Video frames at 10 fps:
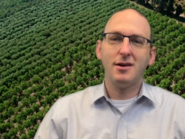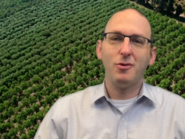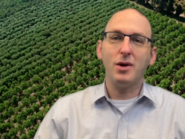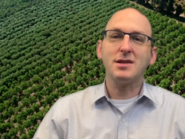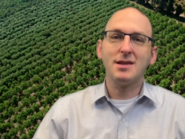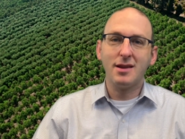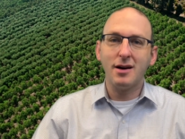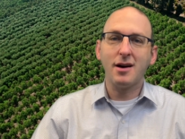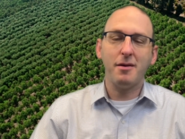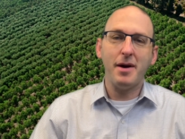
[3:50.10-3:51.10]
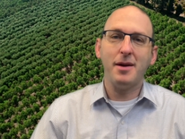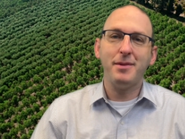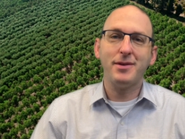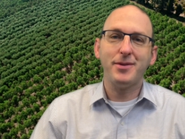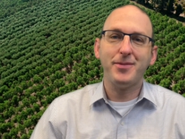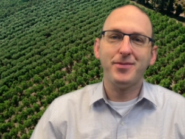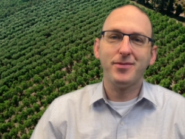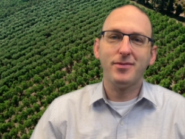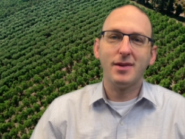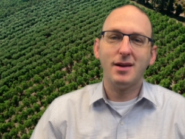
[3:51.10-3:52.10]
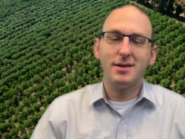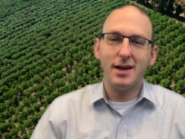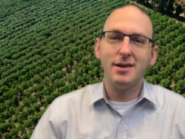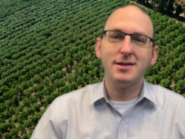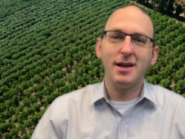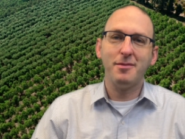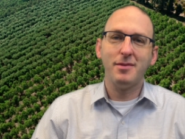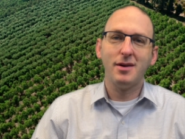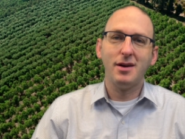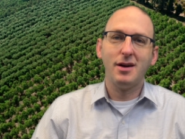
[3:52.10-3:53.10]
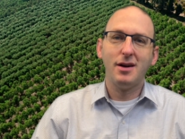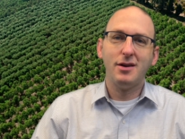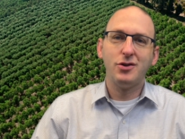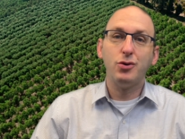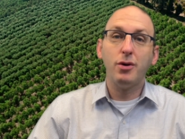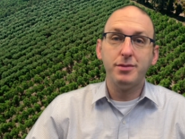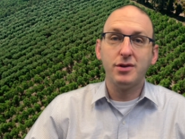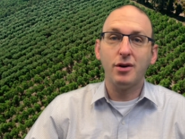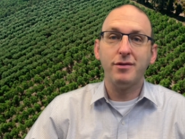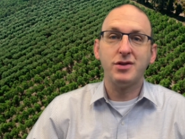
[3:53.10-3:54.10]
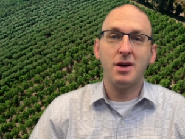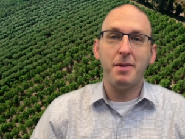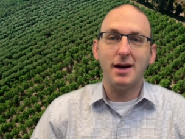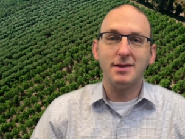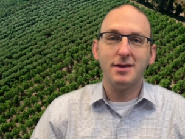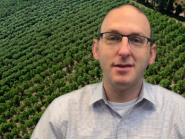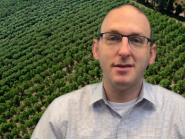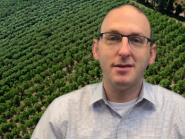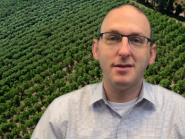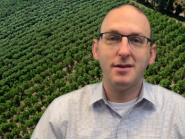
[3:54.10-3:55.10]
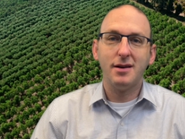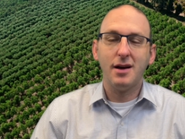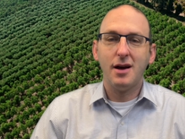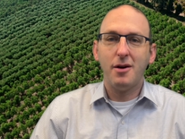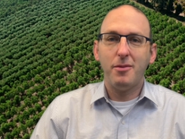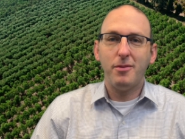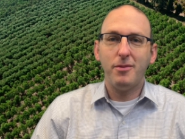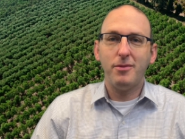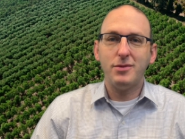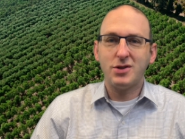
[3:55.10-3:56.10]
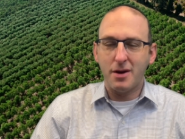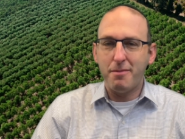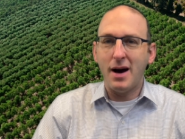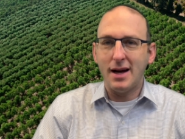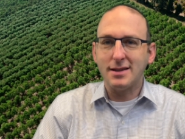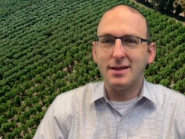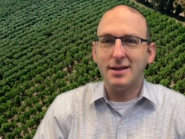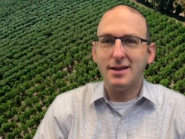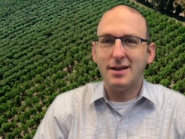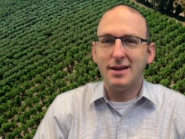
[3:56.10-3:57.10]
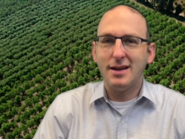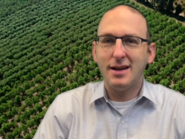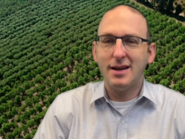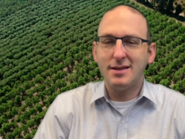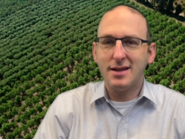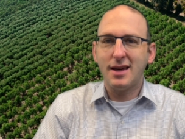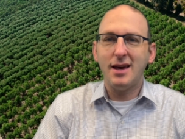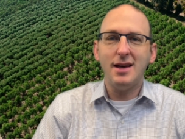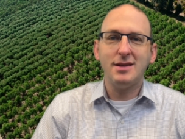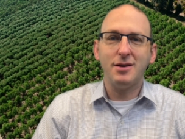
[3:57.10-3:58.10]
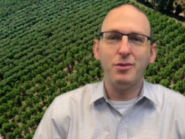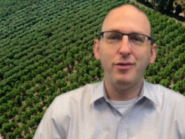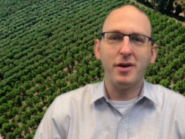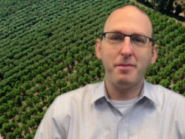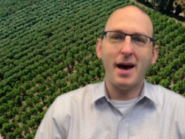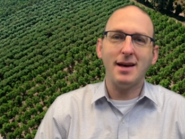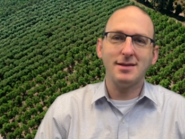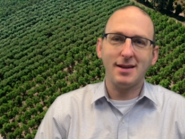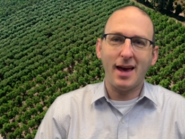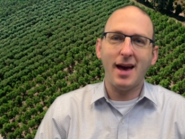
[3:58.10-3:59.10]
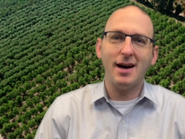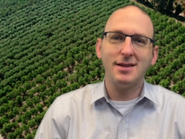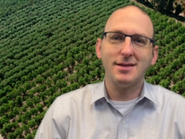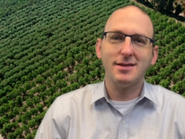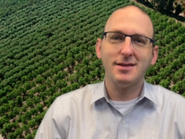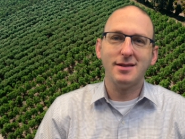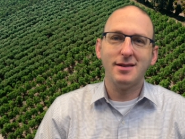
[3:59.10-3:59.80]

What's the commandment? Tells them to observe Shabbat. Shabbat is the key to moving past chaos.